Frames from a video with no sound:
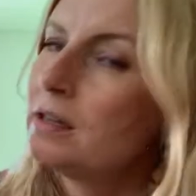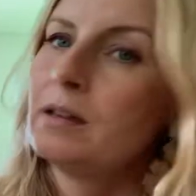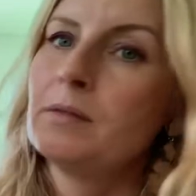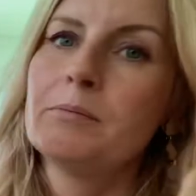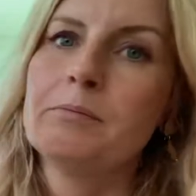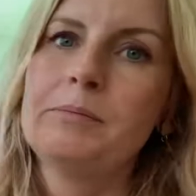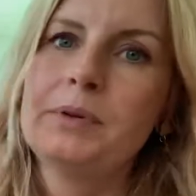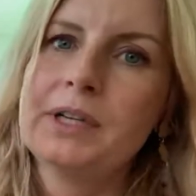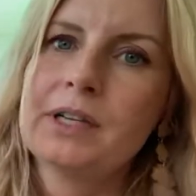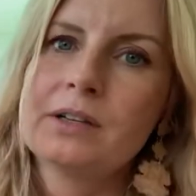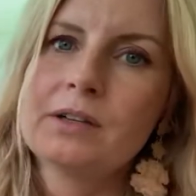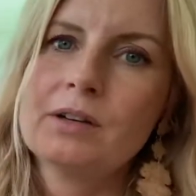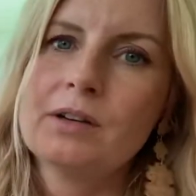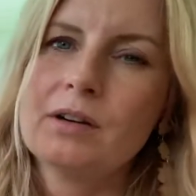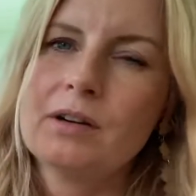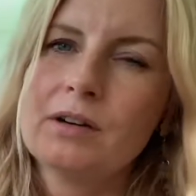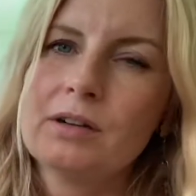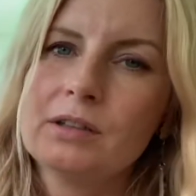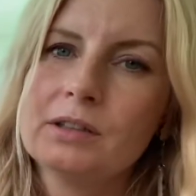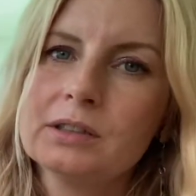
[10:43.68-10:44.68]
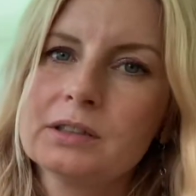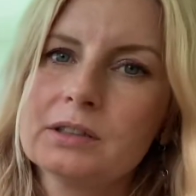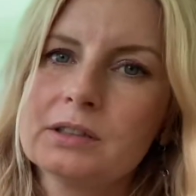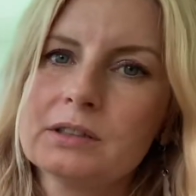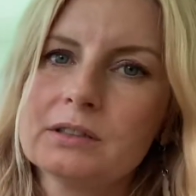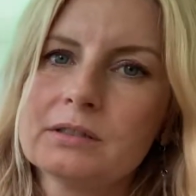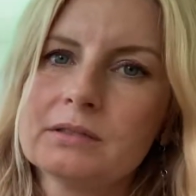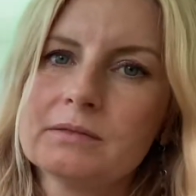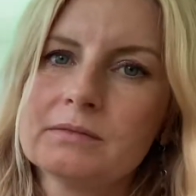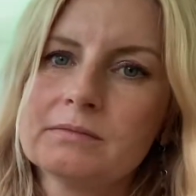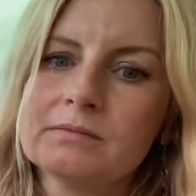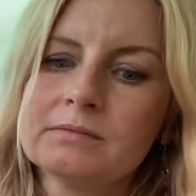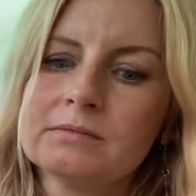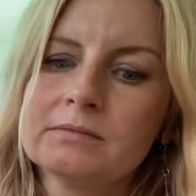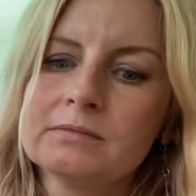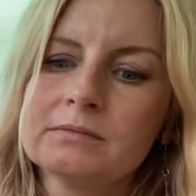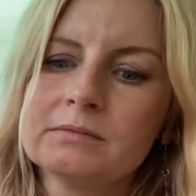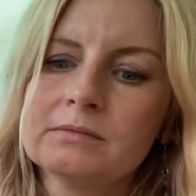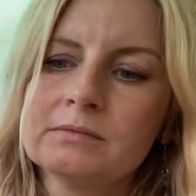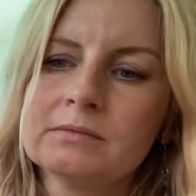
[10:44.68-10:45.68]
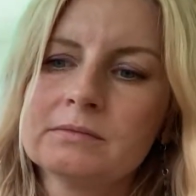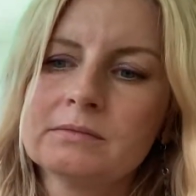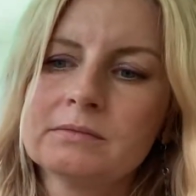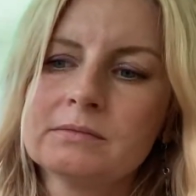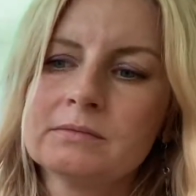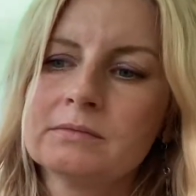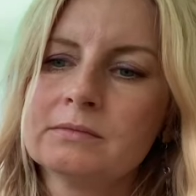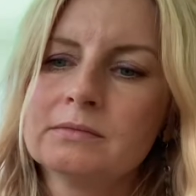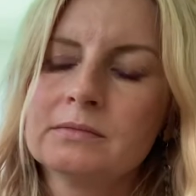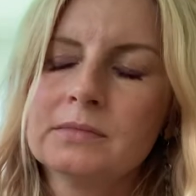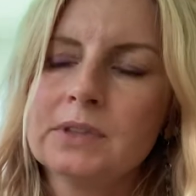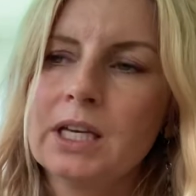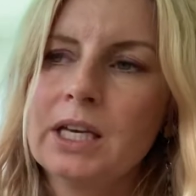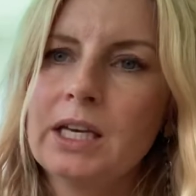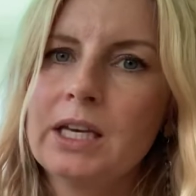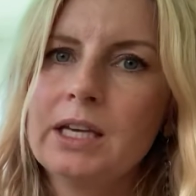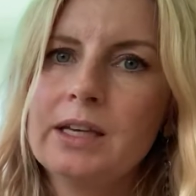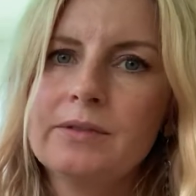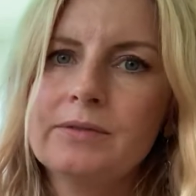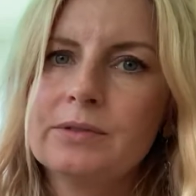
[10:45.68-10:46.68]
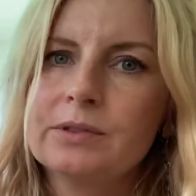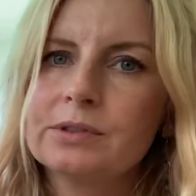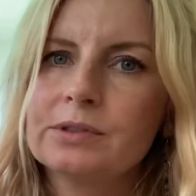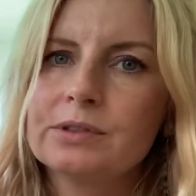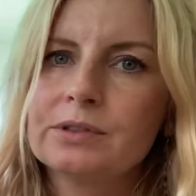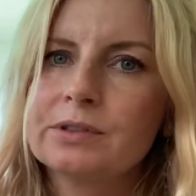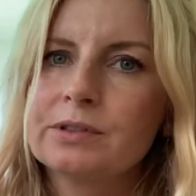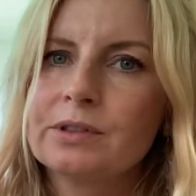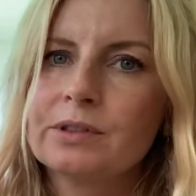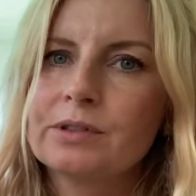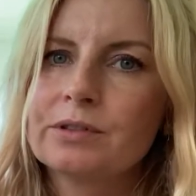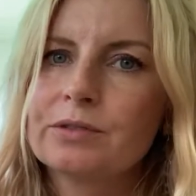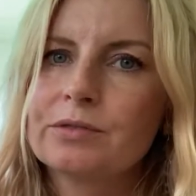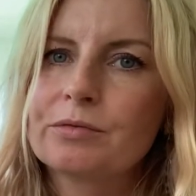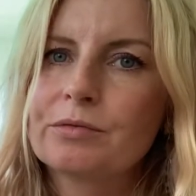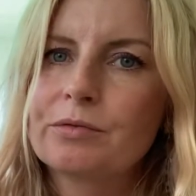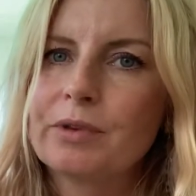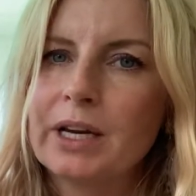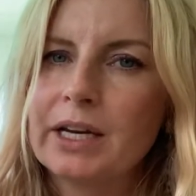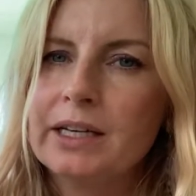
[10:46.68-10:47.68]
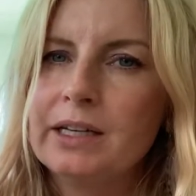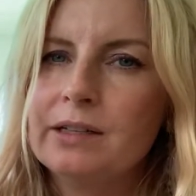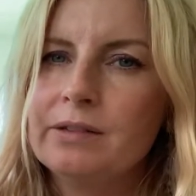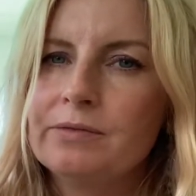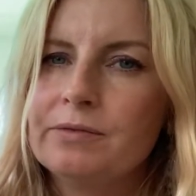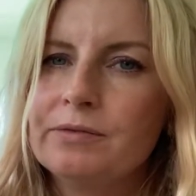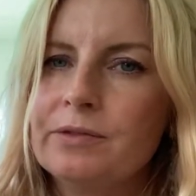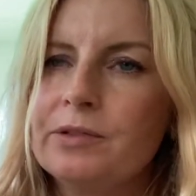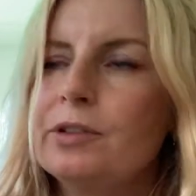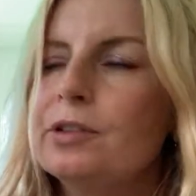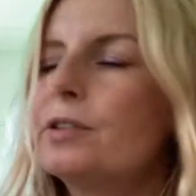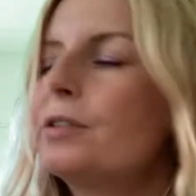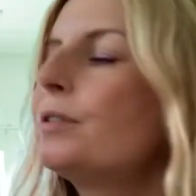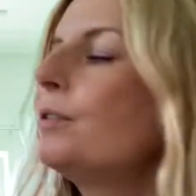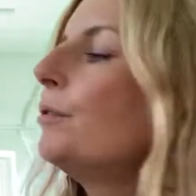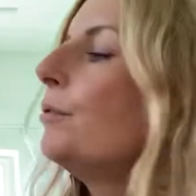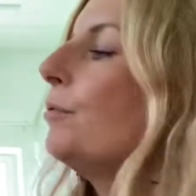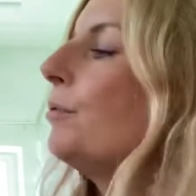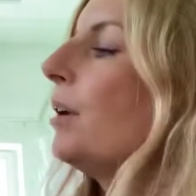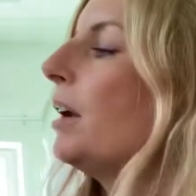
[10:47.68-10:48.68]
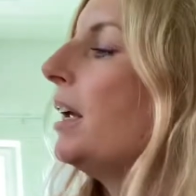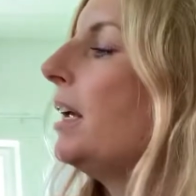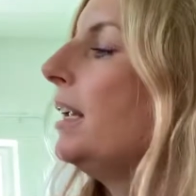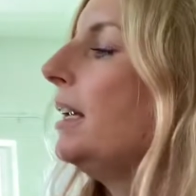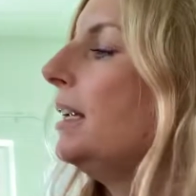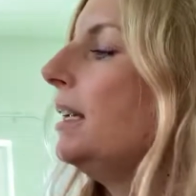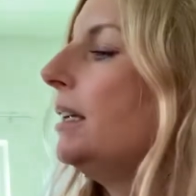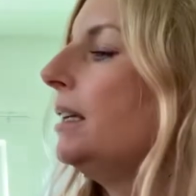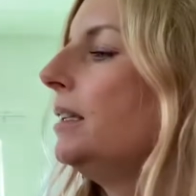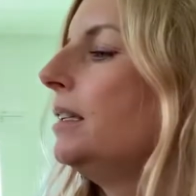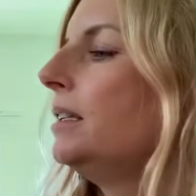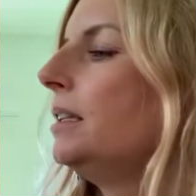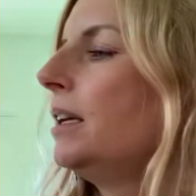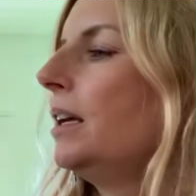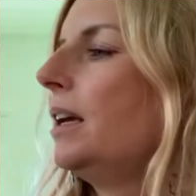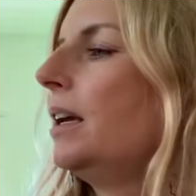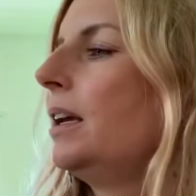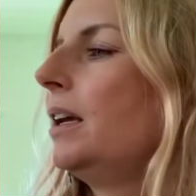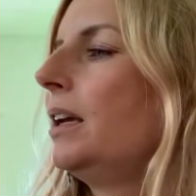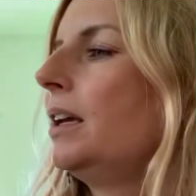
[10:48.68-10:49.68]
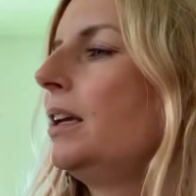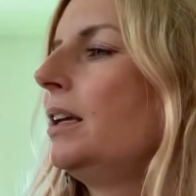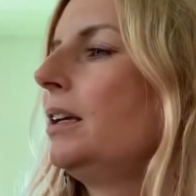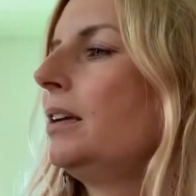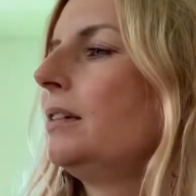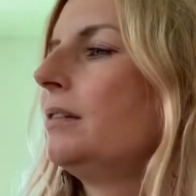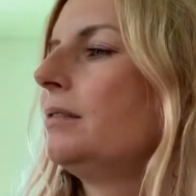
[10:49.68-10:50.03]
because he was not ready for a rainy day.